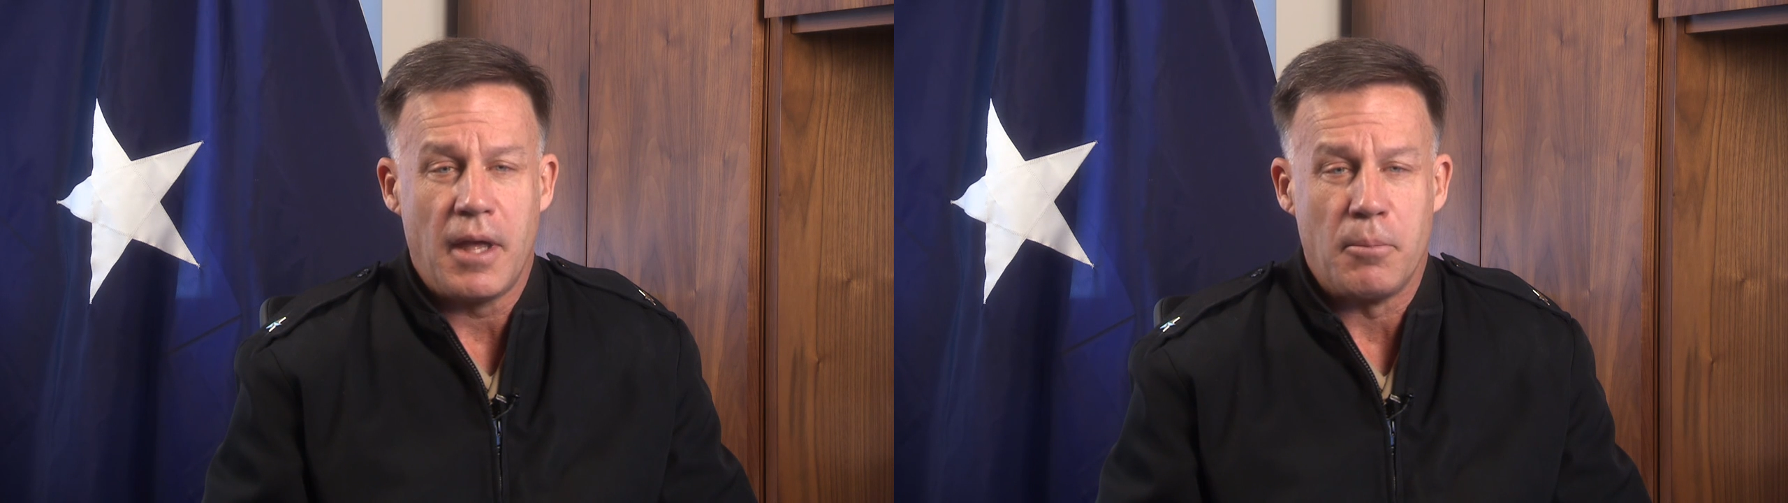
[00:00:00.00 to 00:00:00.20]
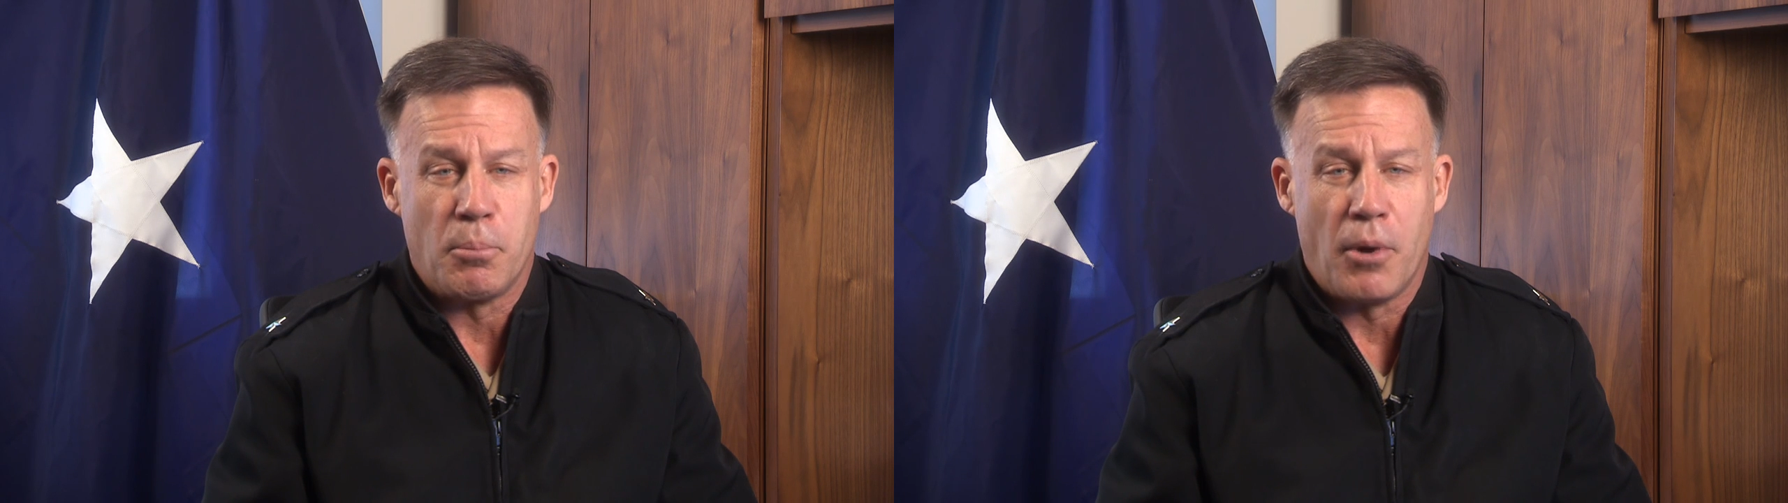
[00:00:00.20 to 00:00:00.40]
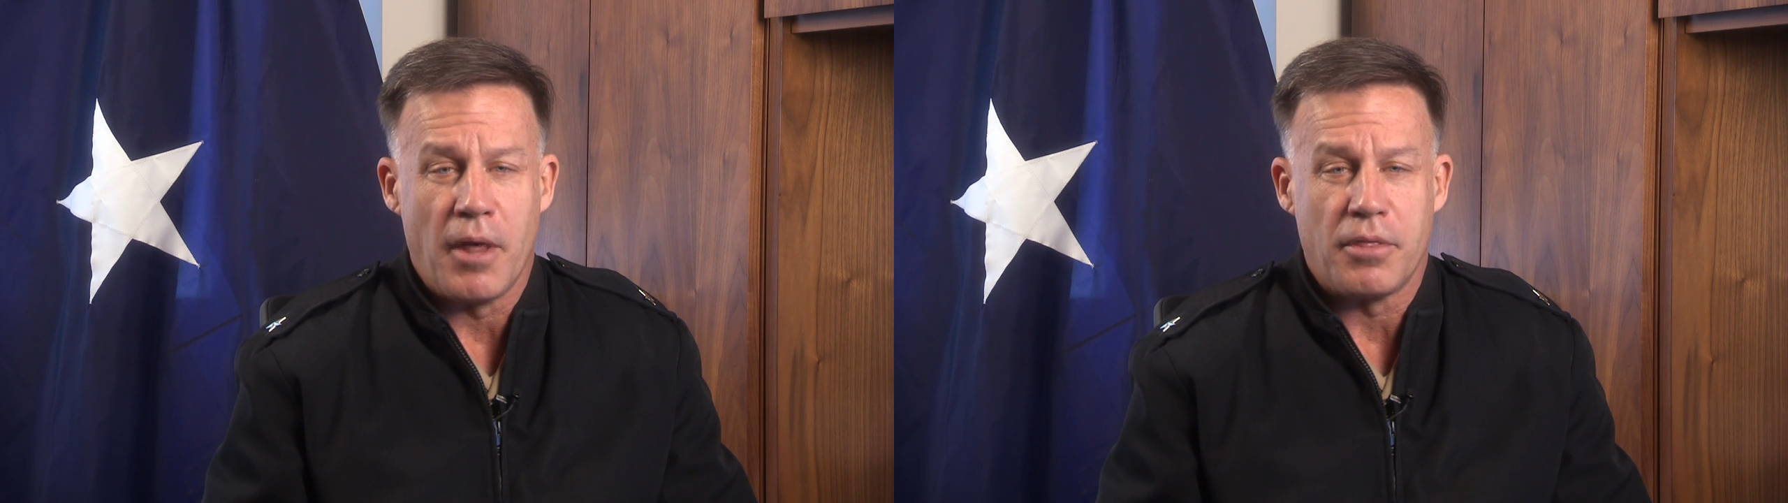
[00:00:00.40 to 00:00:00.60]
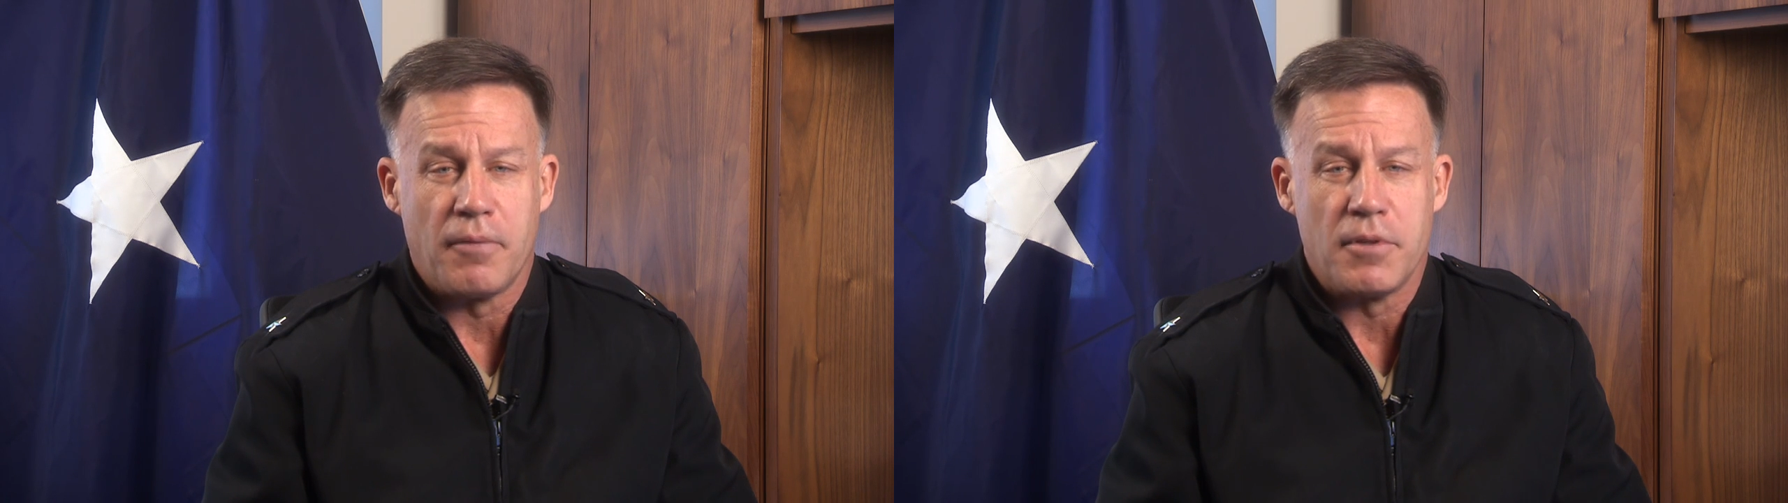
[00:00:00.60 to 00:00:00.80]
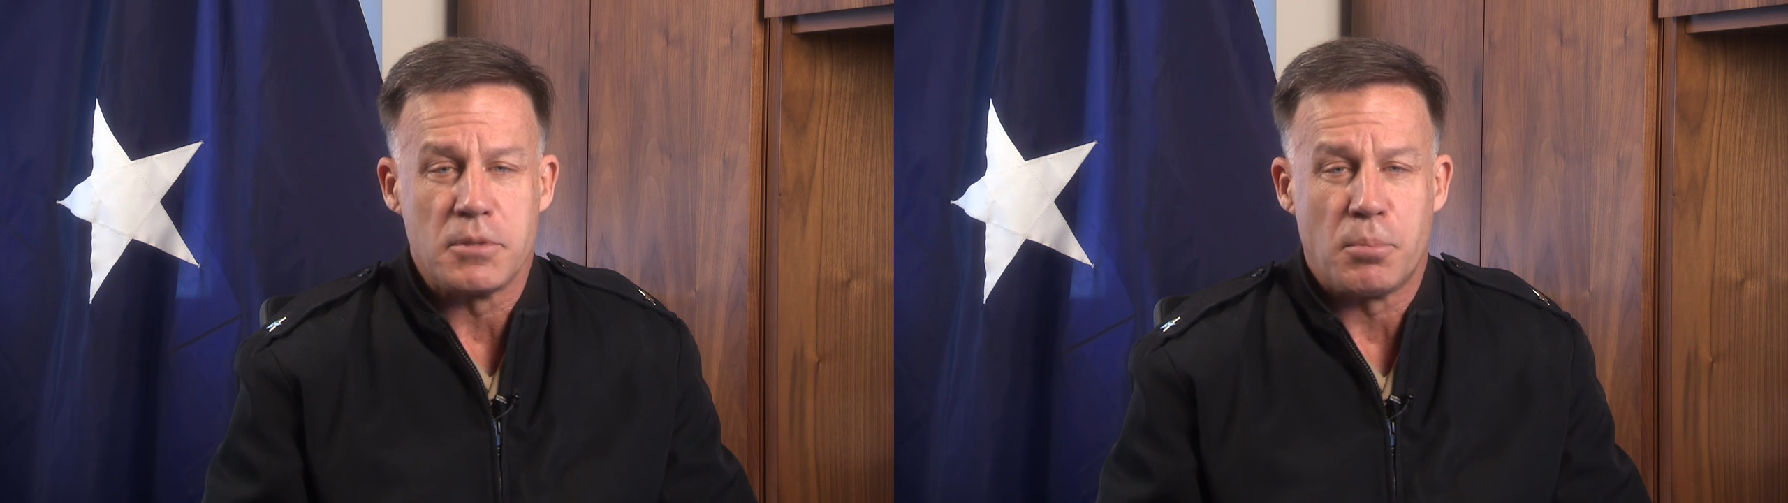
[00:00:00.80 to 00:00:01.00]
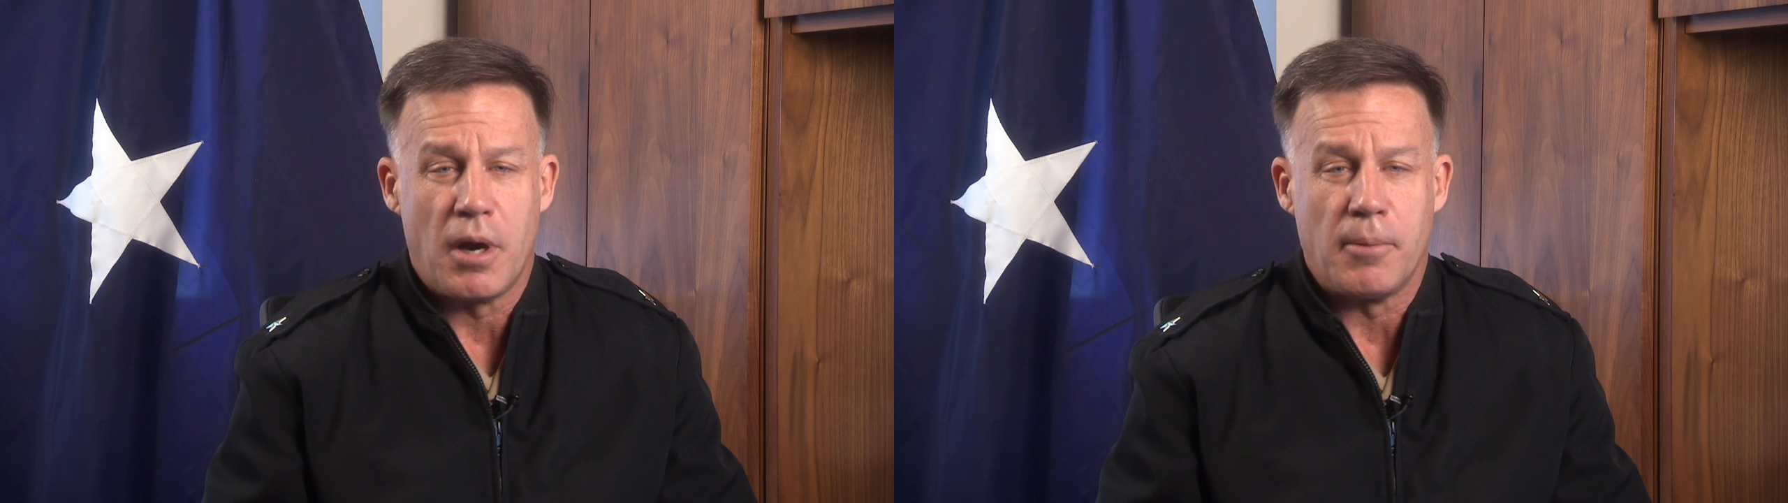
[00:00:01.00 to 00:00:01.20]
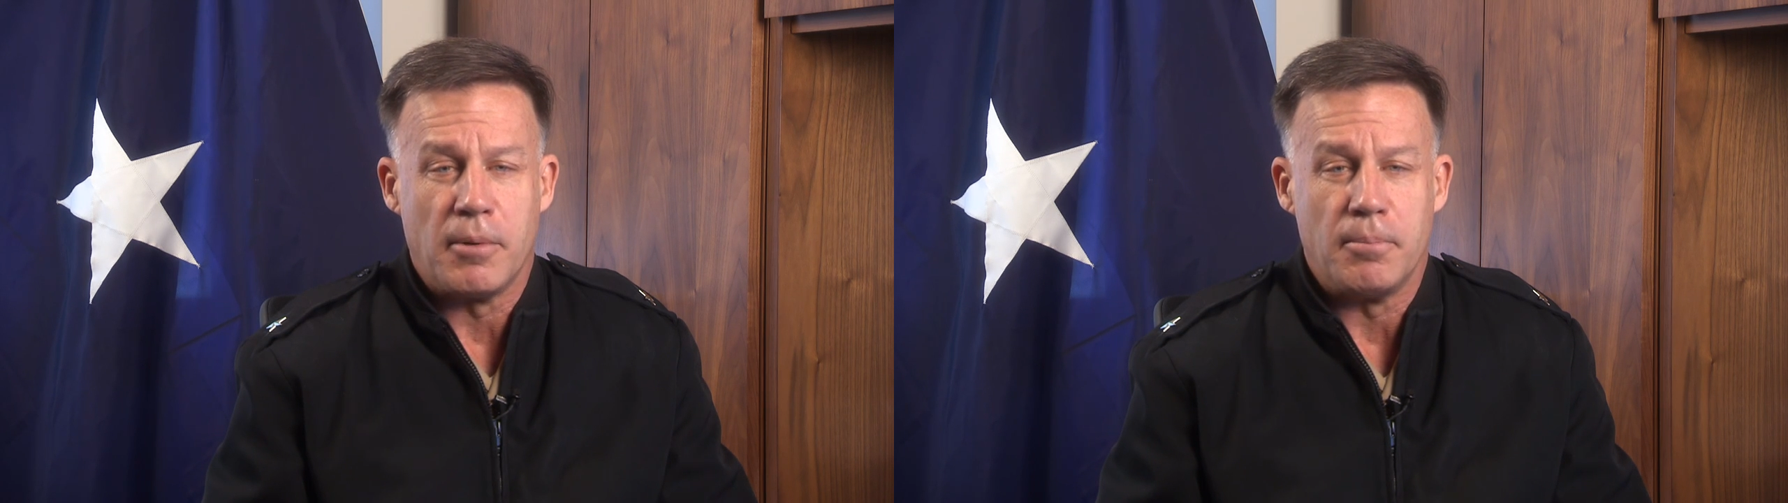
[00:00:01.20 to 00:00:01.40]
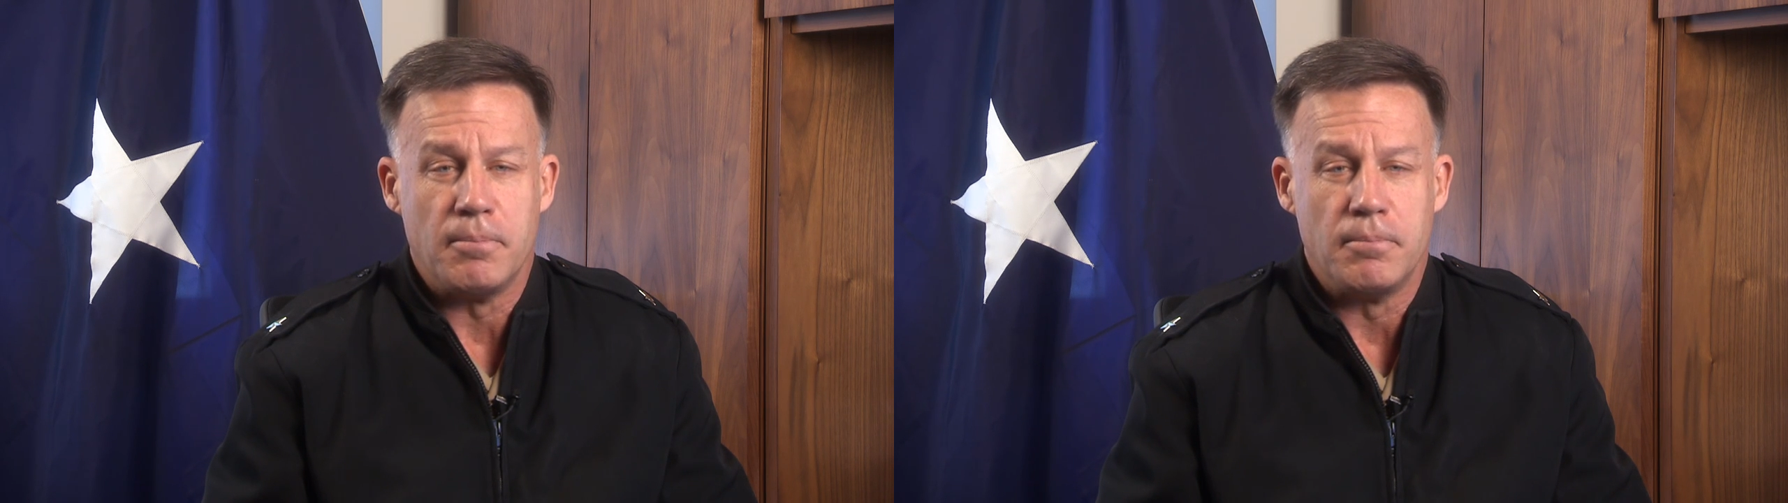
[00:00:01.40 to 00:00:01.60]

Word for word: and breadth of this problem.